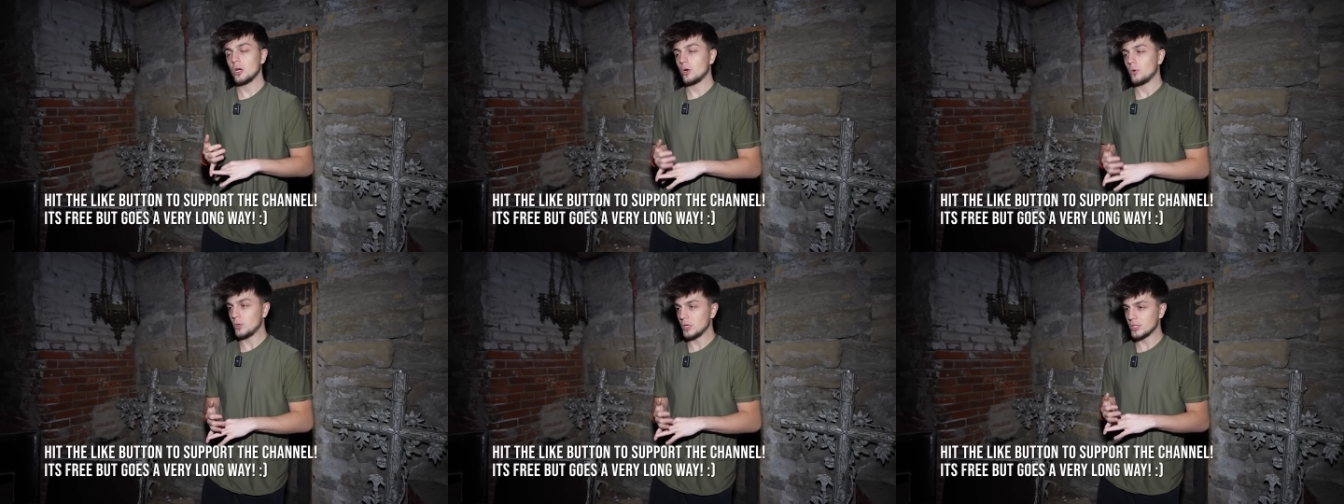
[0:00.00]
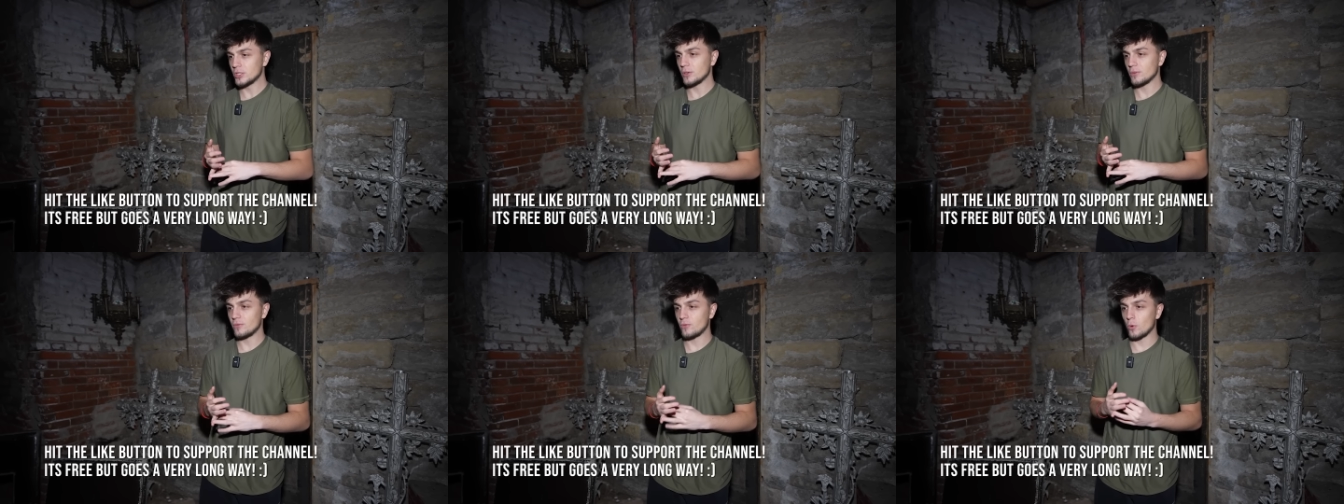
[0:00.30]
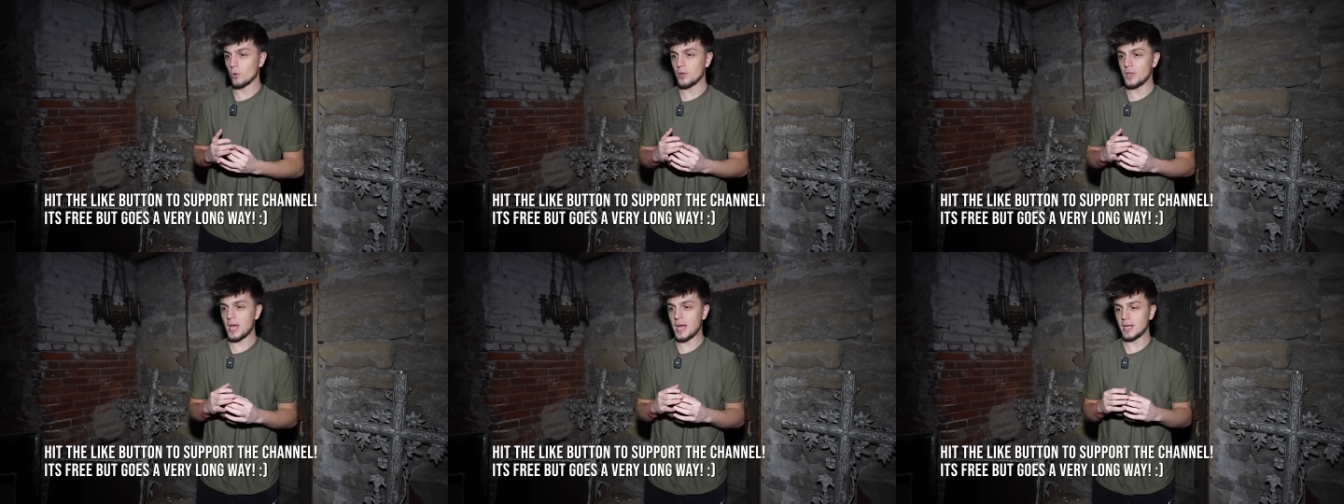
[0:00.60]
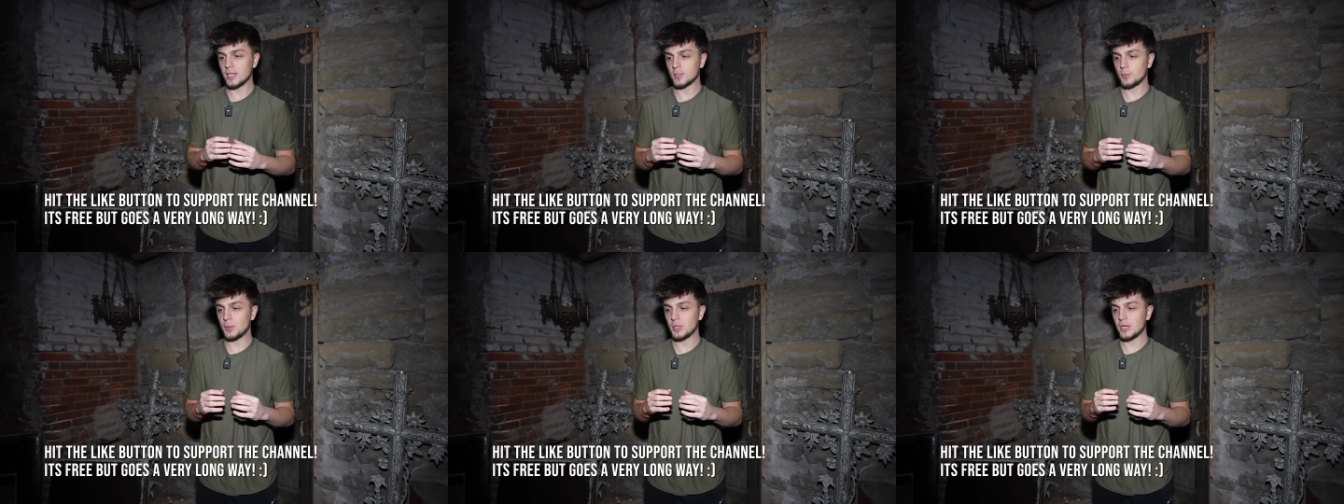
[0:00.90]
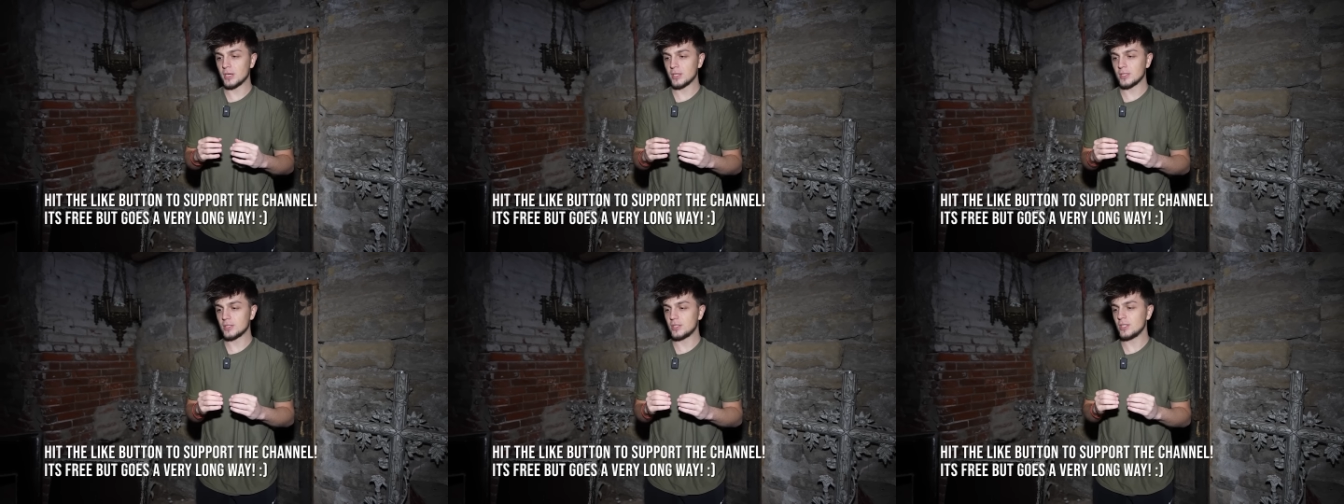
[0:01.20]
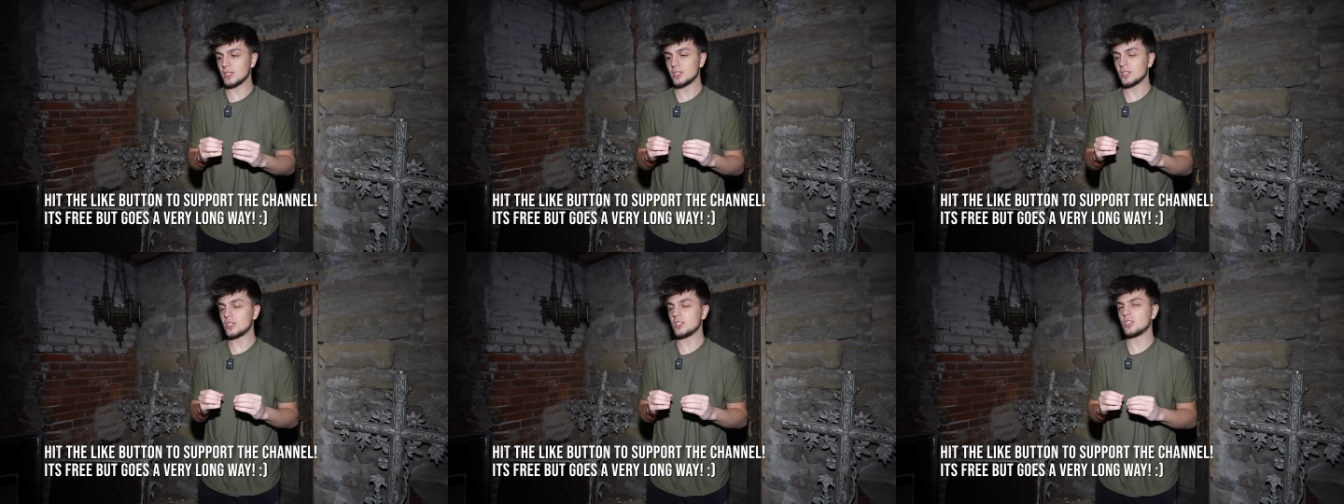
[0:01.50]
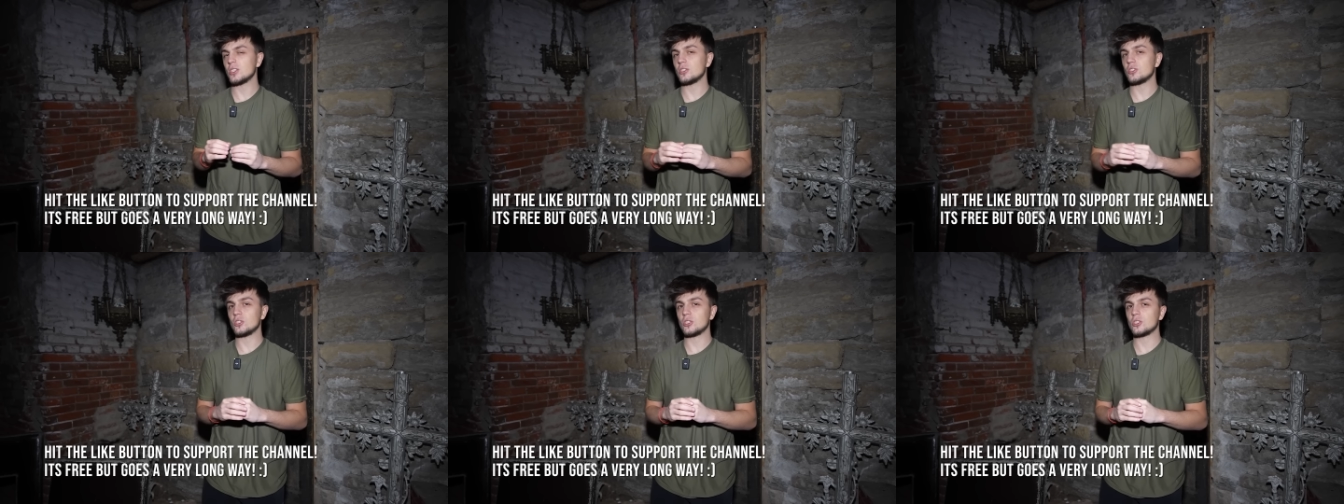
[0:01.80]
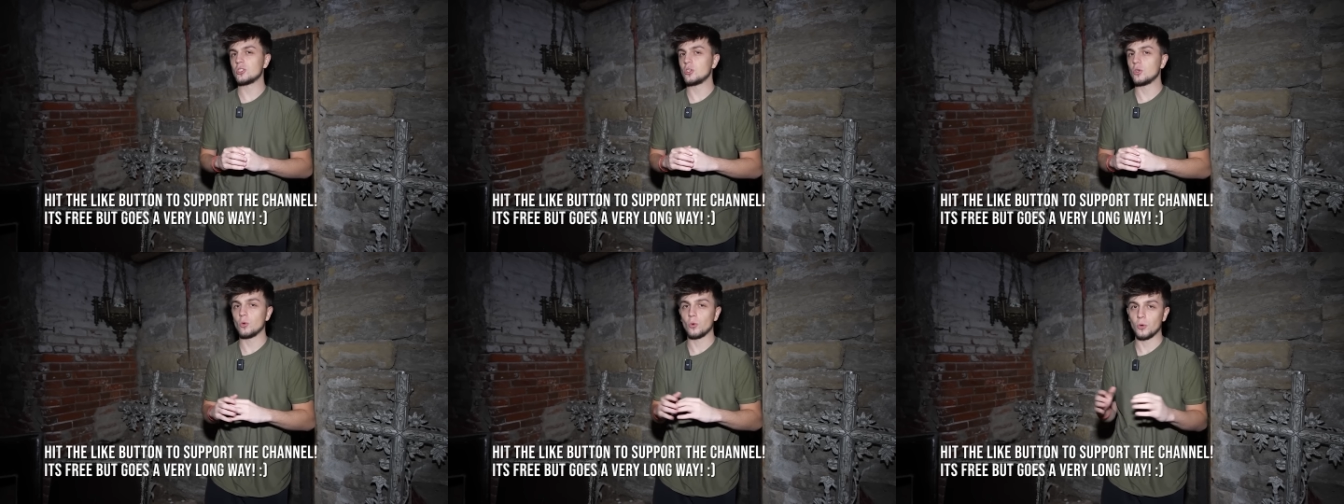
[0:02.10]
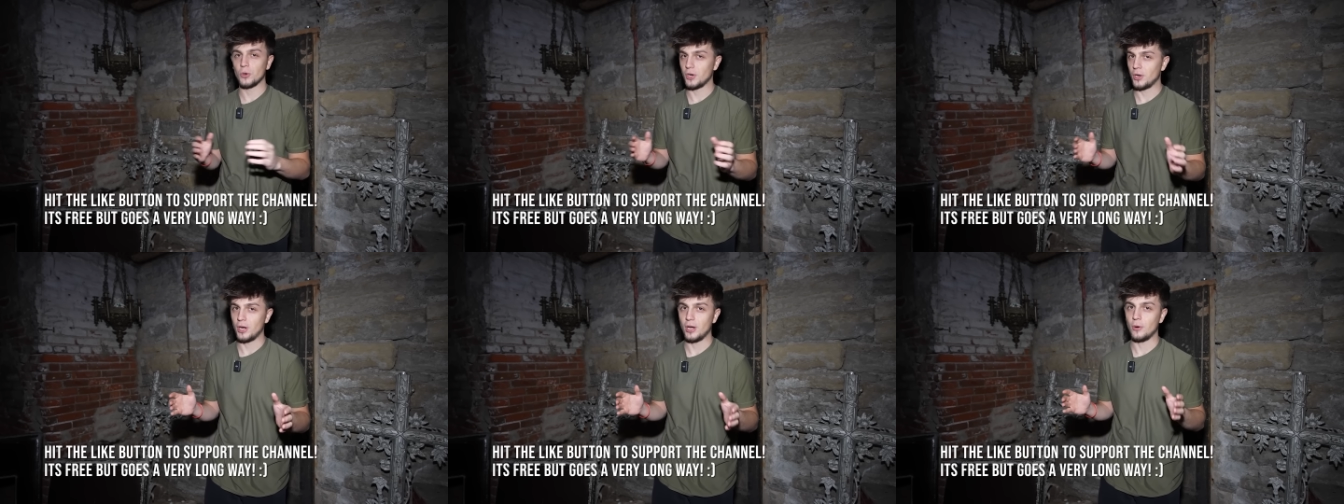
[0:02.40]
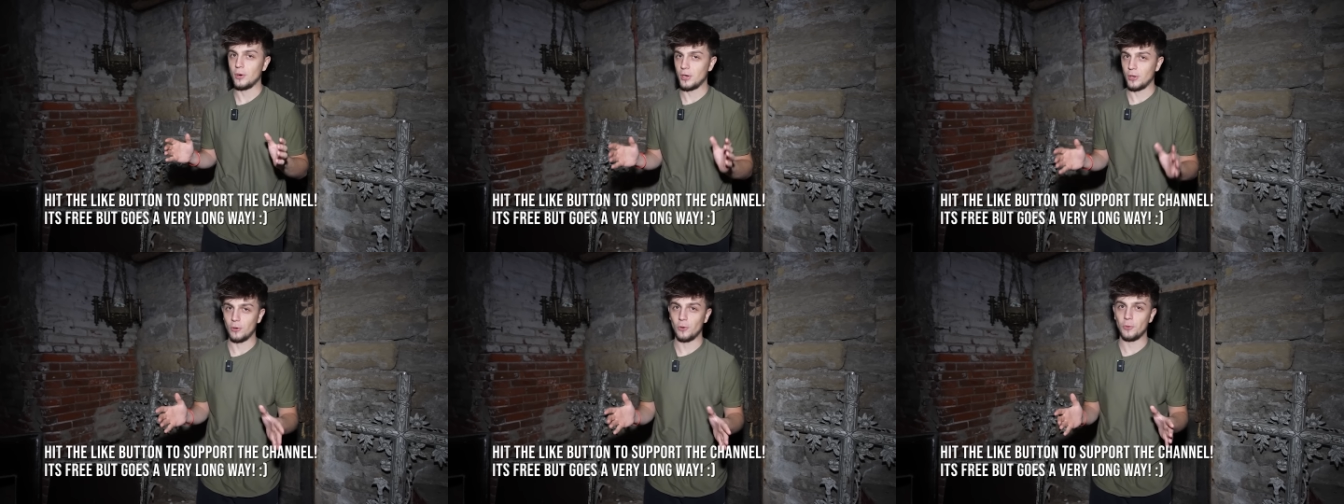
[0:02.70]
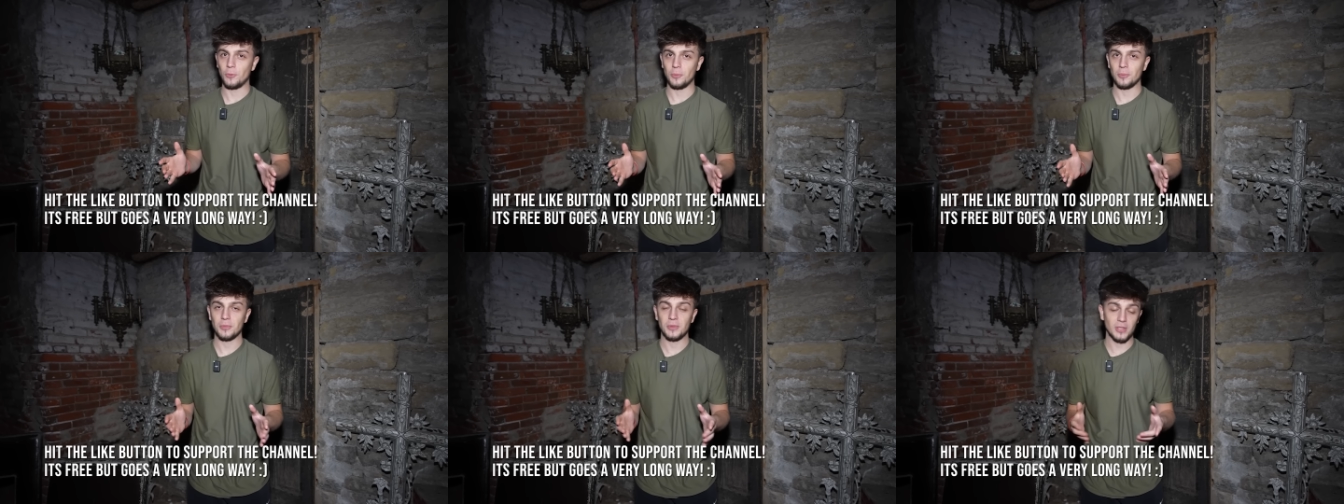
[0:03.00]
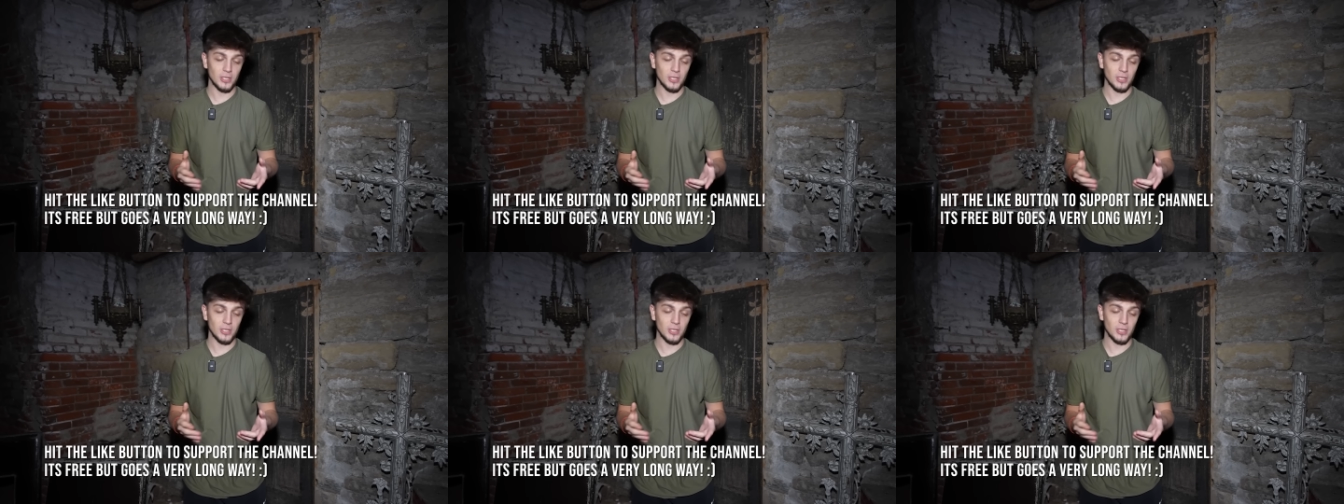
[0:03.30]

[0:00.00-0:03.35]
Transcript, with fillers: Reason for that is because this isn't just your ordinary home.